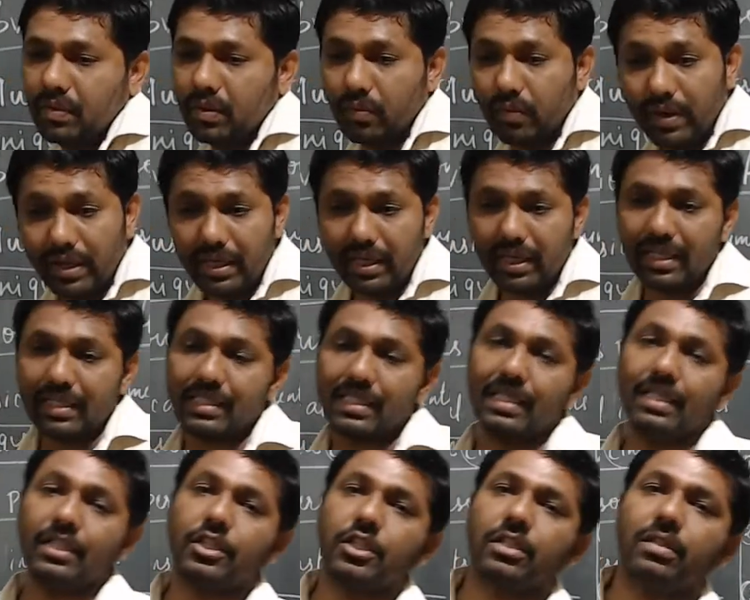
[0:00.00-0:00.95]
Very
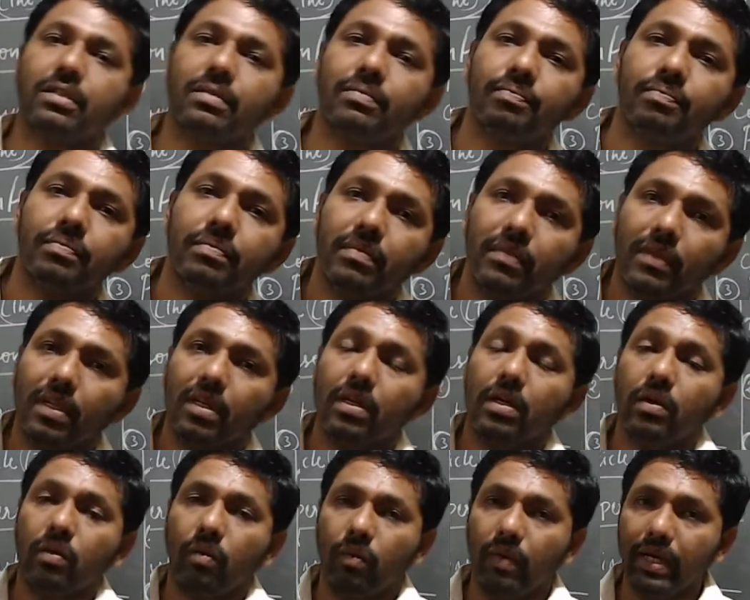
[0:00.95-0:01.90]
essential,
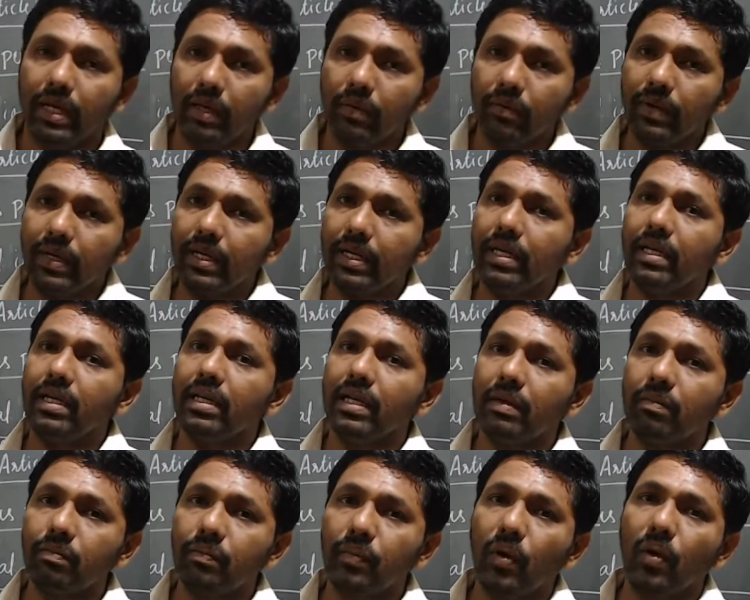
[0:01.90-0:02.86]
very
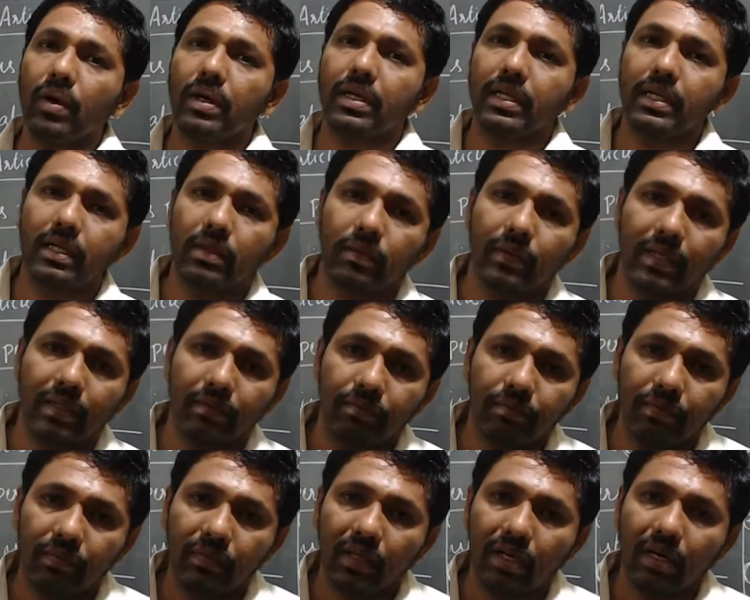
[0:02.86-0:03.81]
important one,
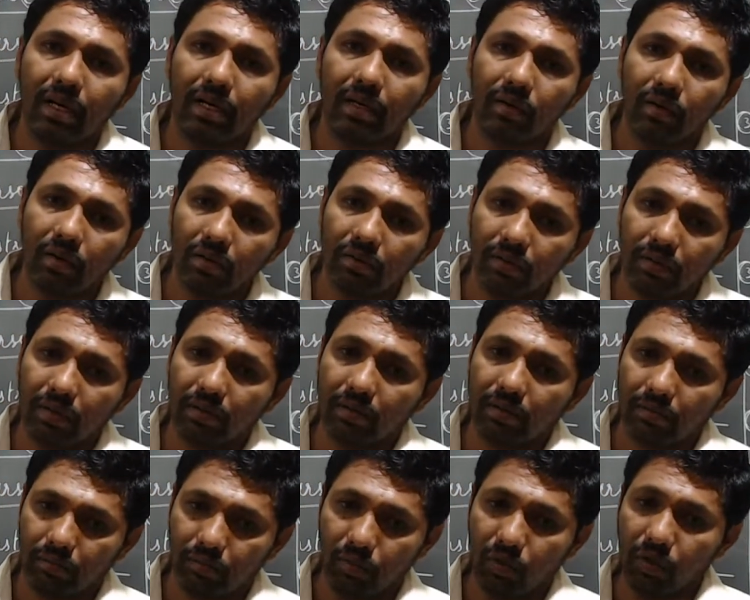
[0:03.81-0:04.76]
and
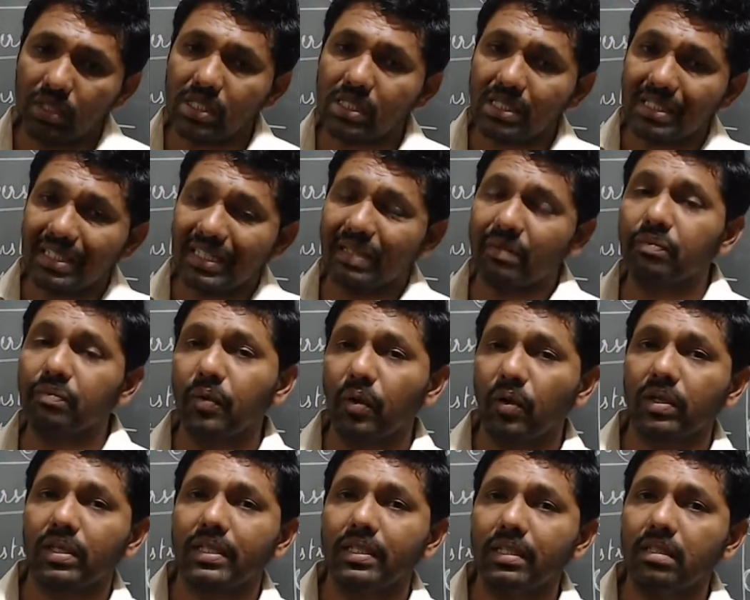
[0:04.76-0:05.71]
most
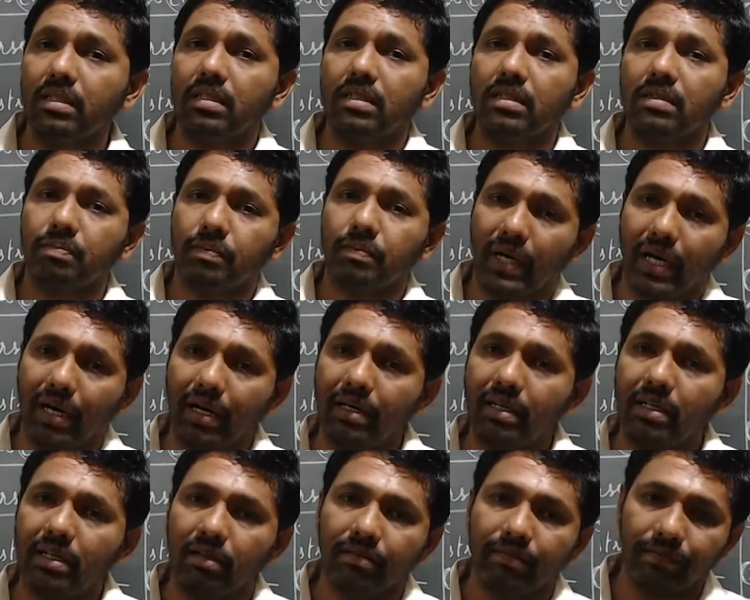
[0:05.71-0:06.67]
important
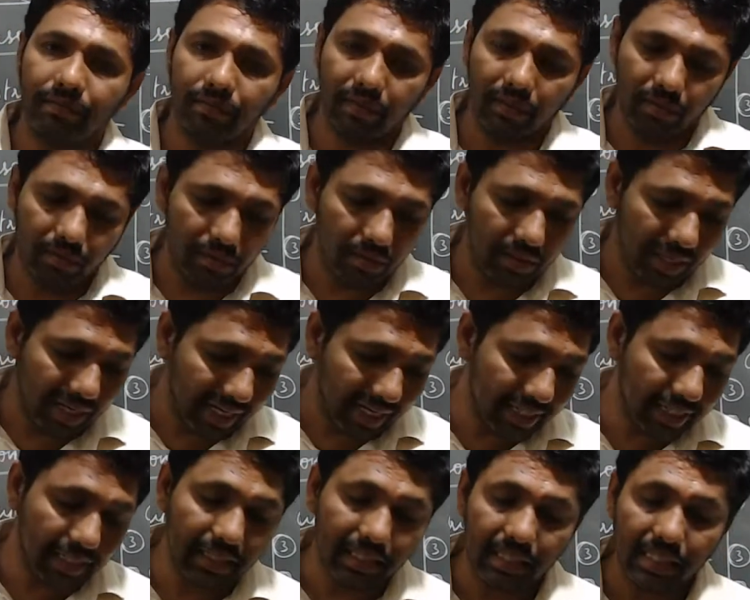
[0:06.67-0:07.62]
part of
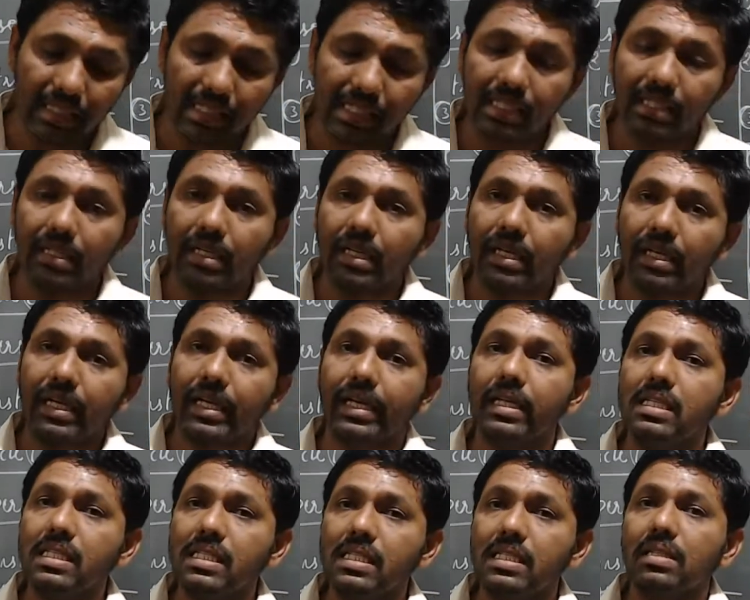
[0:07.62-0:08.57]
articles
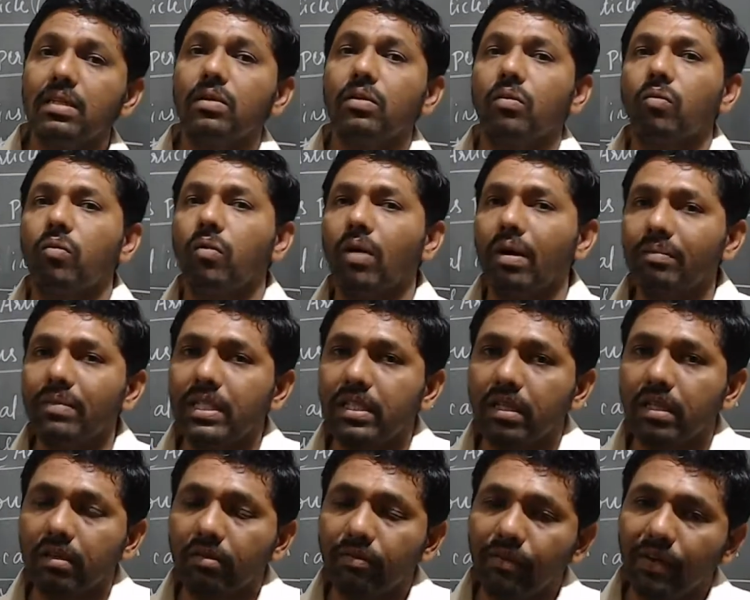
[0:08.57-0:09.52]
is
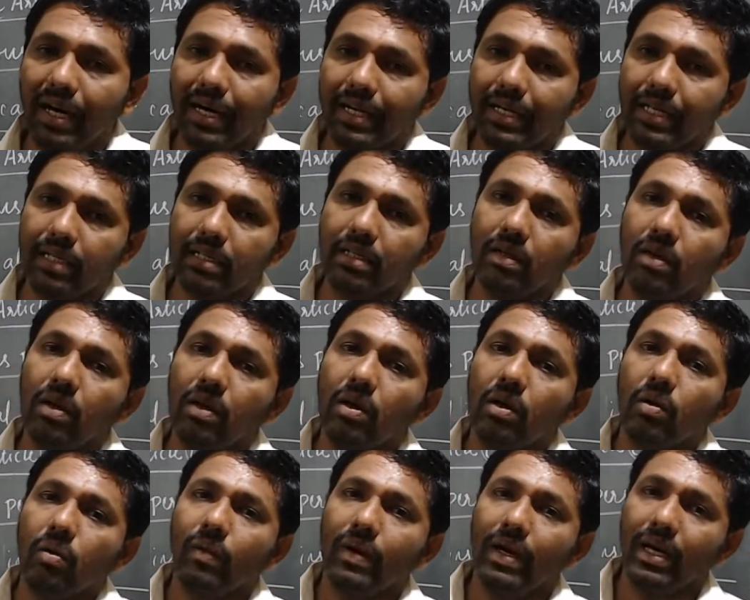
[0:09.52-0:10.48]
formation of article,
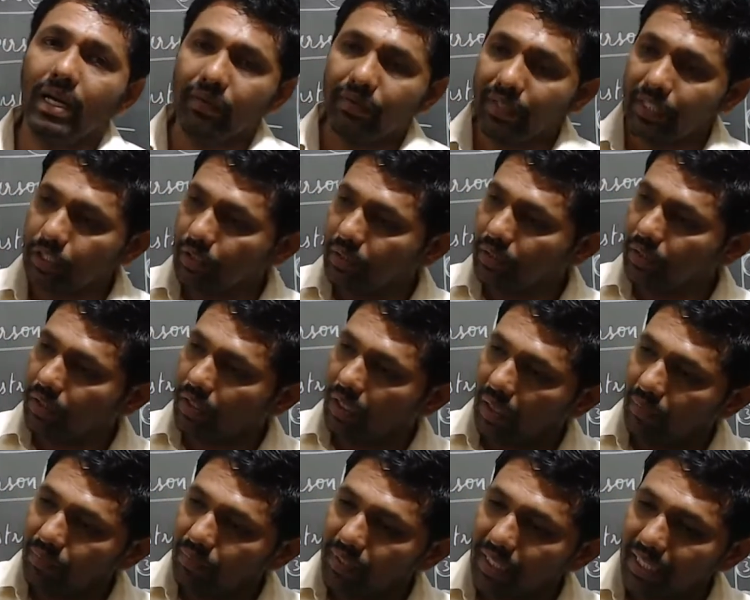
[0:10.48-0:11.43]
where we should
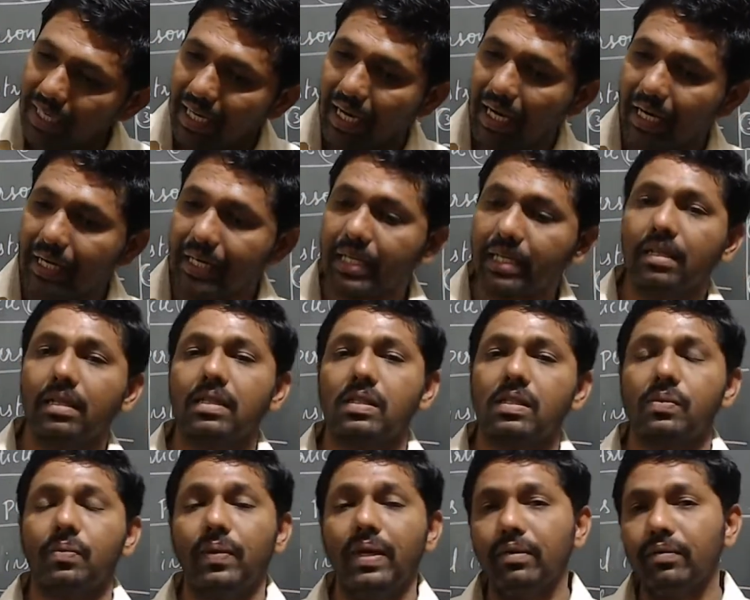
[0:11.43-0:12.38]
drop the articles,
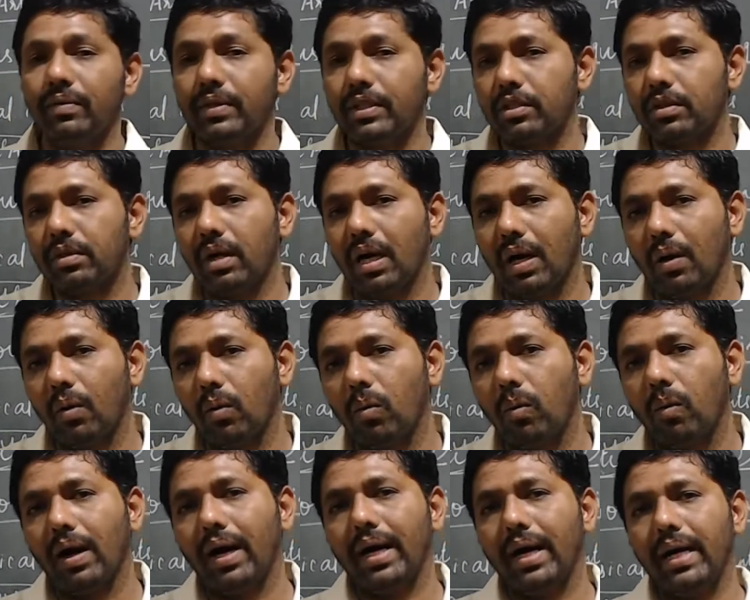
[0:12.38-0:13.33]
where we should
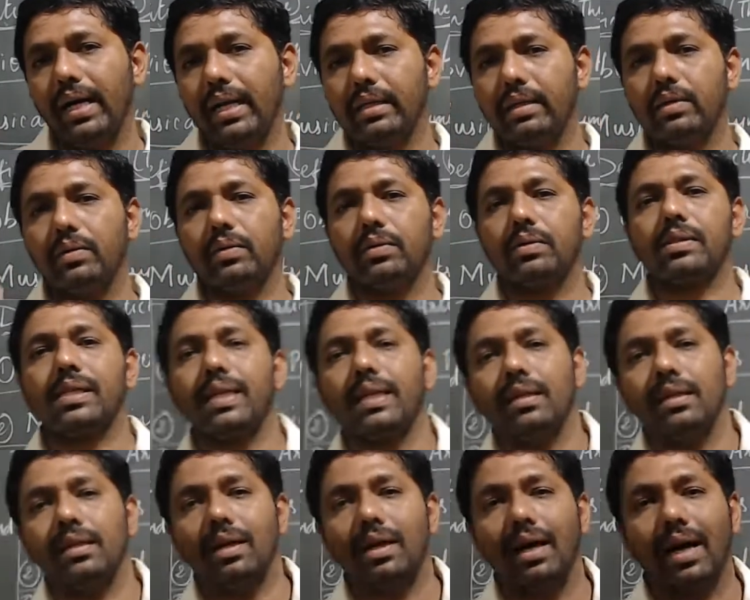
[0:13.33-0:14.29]
avoid
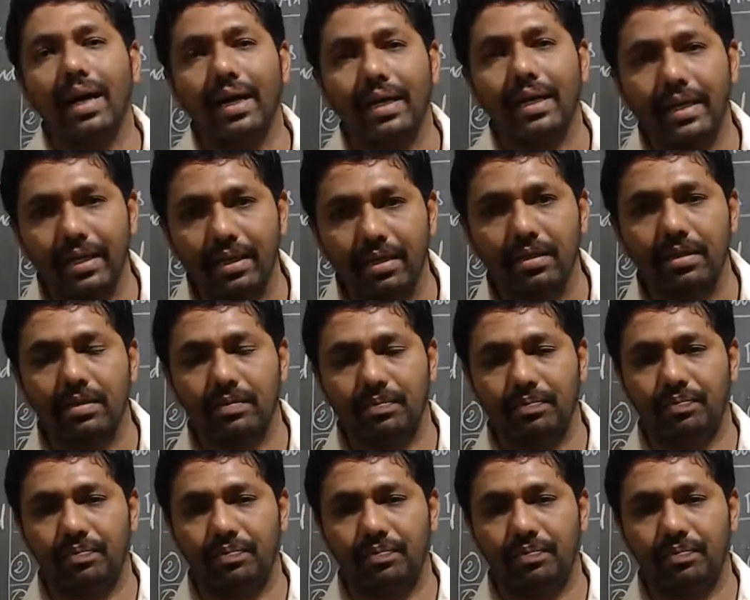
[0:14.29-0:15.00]
using article.